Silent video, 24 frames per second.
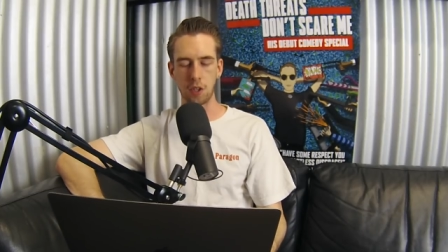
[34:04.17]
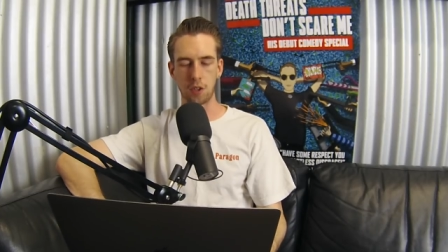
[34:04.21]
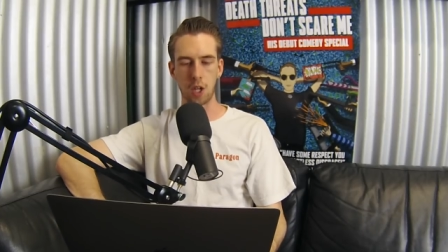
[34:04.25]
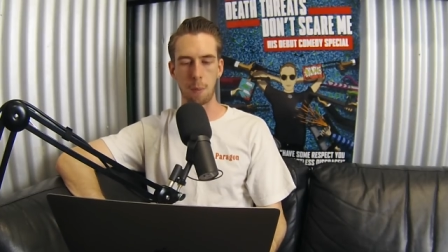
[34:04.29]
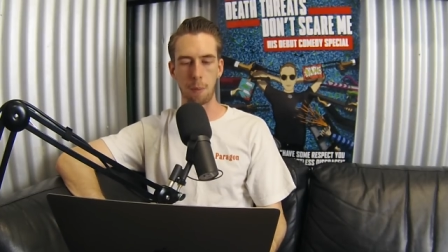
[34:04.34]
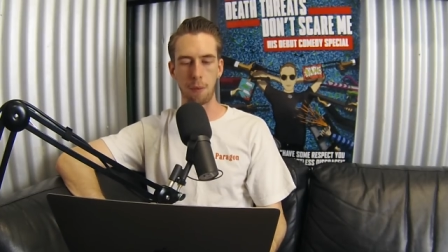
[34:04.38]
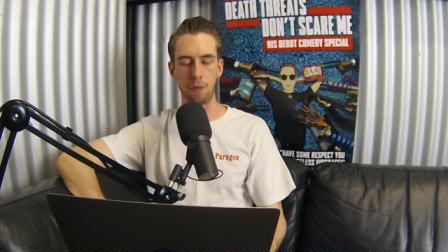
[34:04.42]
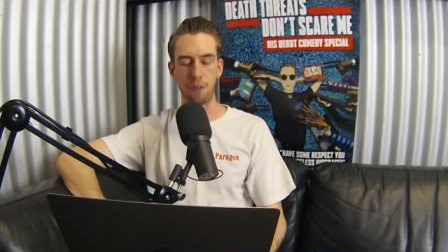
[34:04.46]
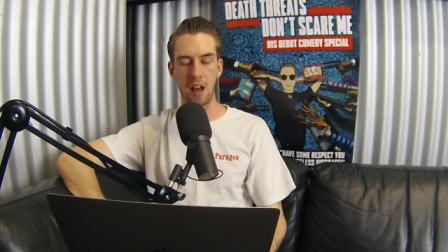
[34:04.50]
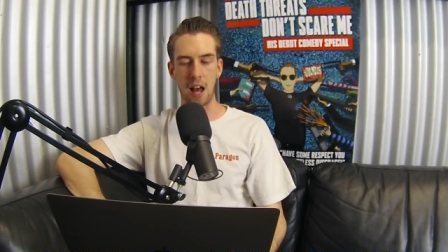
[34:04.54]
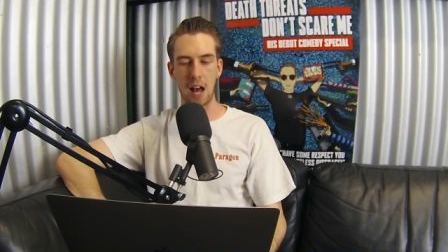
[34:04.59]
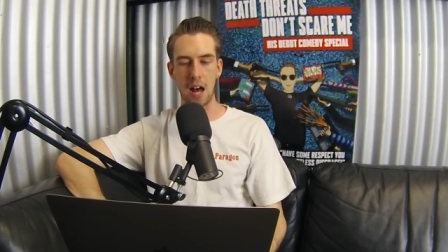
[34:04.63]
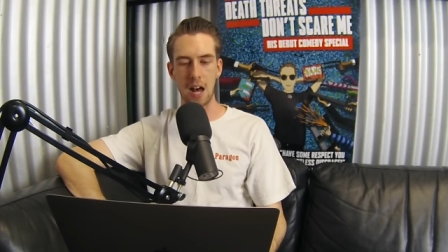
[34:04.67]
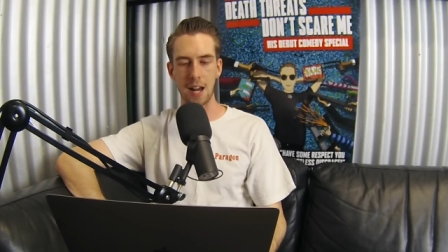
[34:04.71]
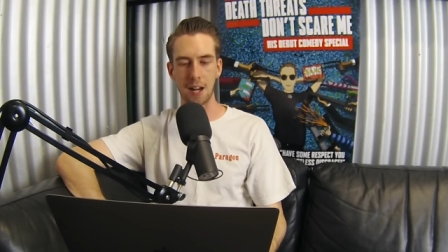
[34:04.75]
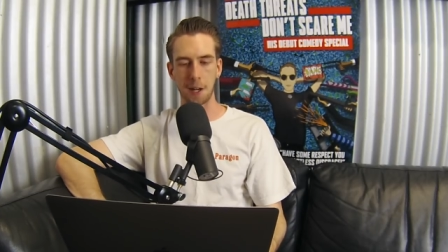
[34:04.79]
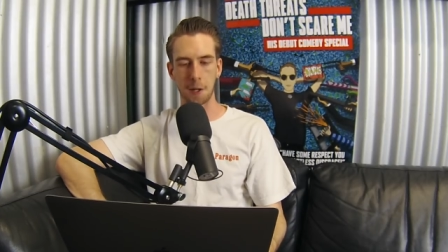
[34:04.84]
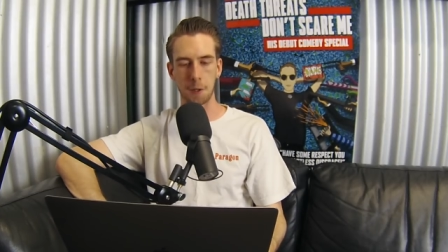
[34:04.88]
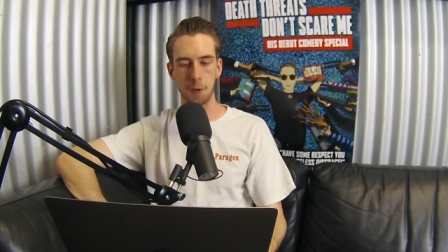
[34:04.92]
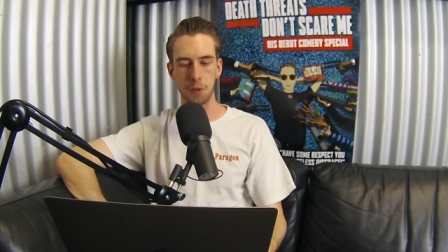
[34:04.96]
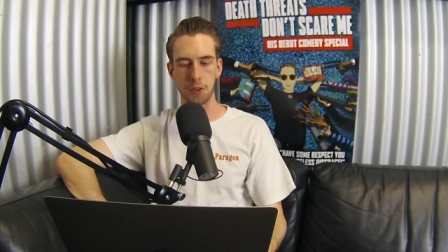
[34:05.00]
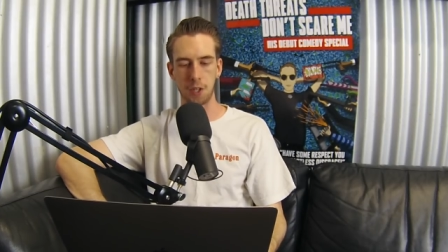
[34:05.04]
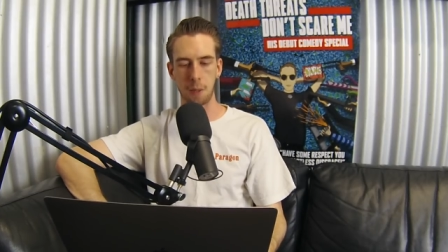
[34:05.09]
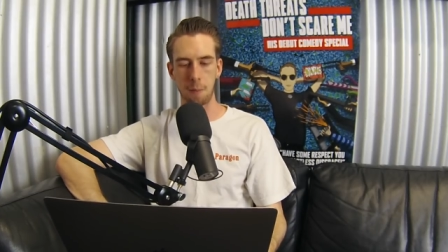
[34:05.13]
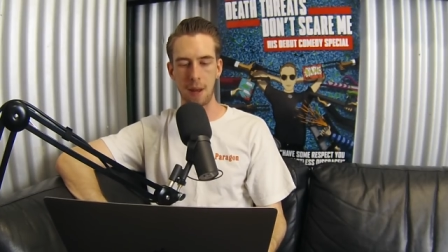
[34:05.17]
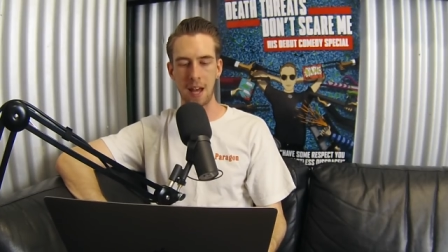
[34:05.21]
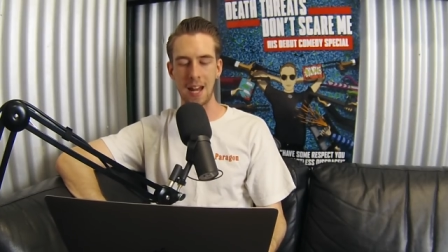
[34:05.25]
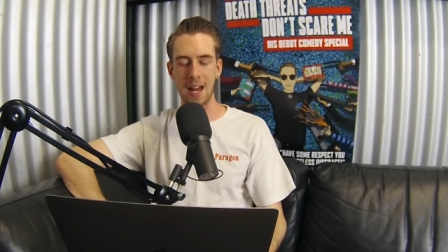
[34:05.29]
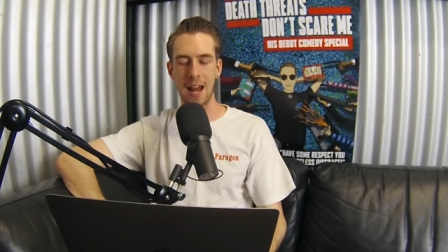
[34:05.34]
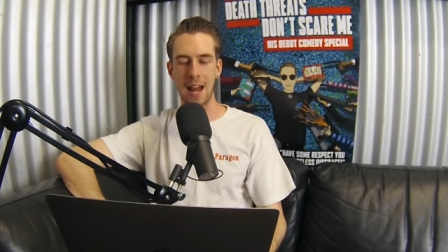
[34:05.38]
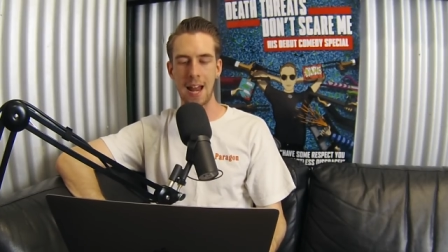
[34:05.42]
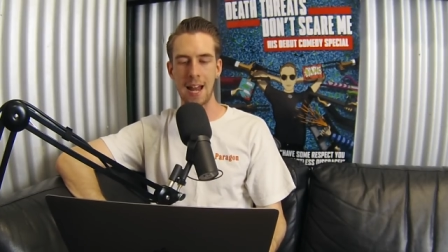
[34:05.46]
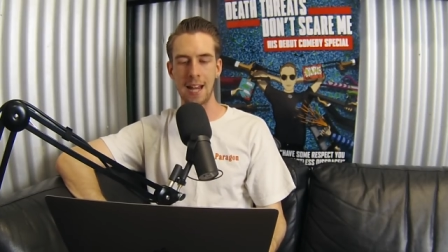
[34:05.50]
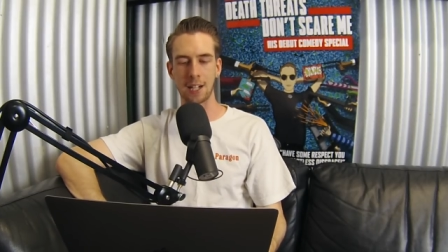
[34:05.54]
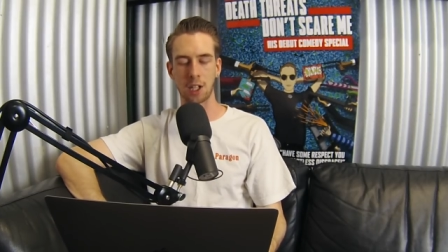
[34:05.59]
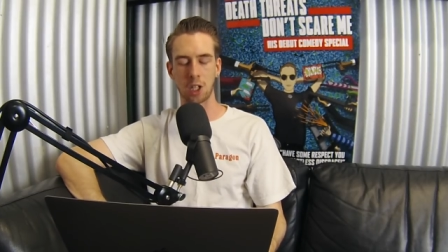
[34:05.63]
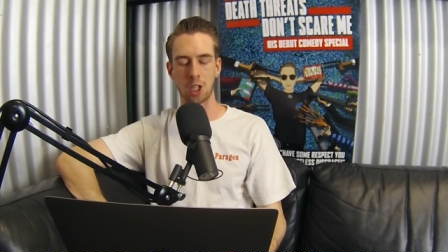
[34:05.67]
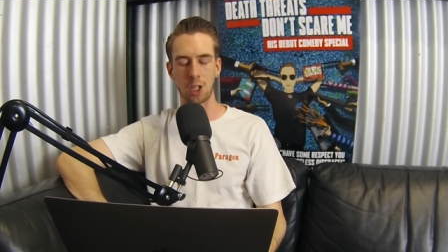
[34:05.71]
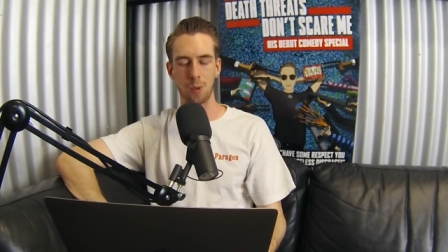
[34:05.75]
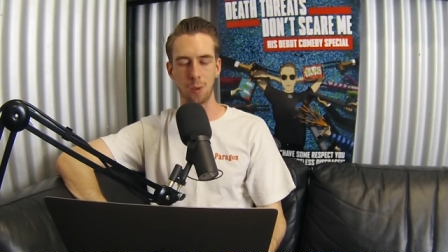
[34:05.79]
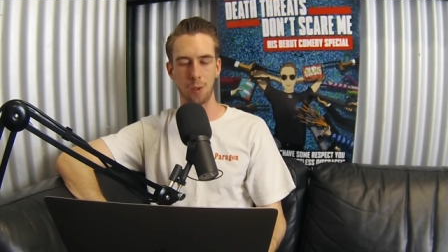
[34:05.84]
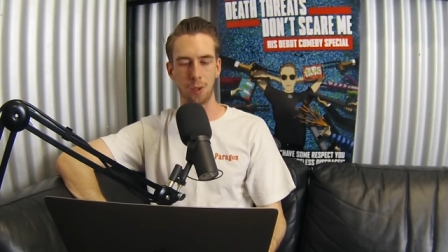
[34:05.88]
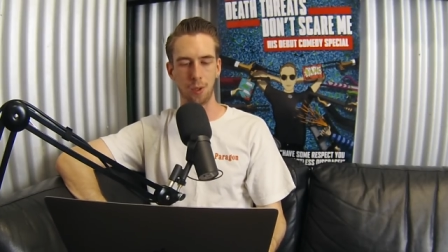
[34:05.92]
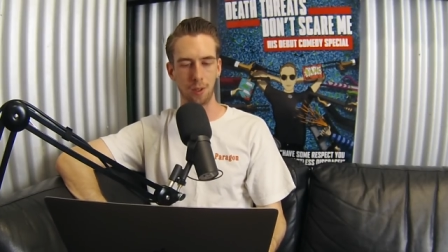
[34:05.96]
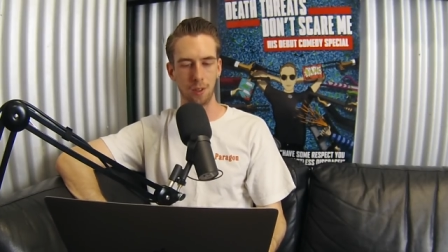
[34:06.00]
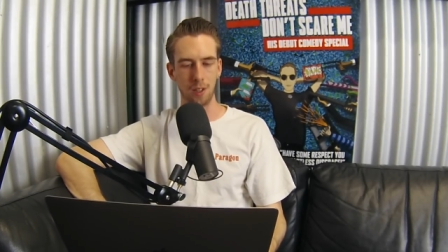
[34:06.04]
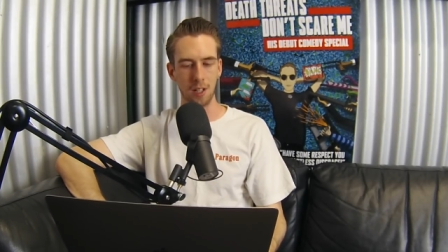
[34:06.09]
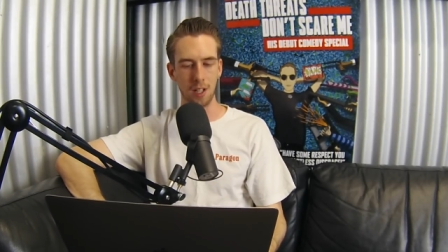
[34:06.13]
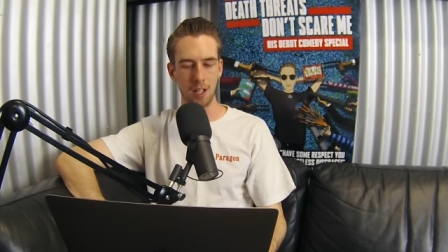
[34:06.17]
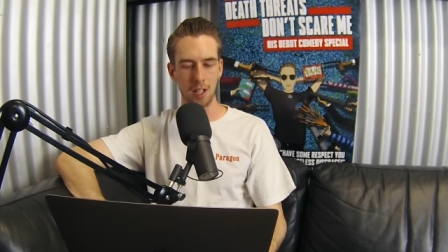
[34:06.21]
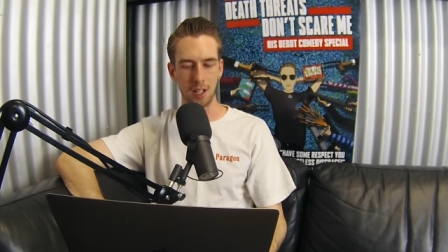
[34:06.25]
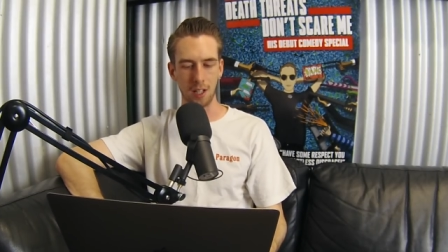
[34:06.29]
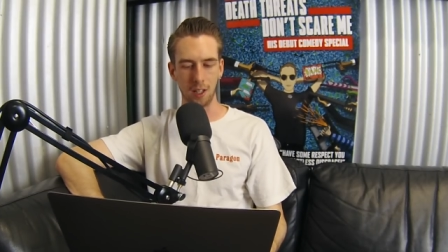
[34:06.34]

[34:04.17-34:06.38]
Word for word: top of articles about actual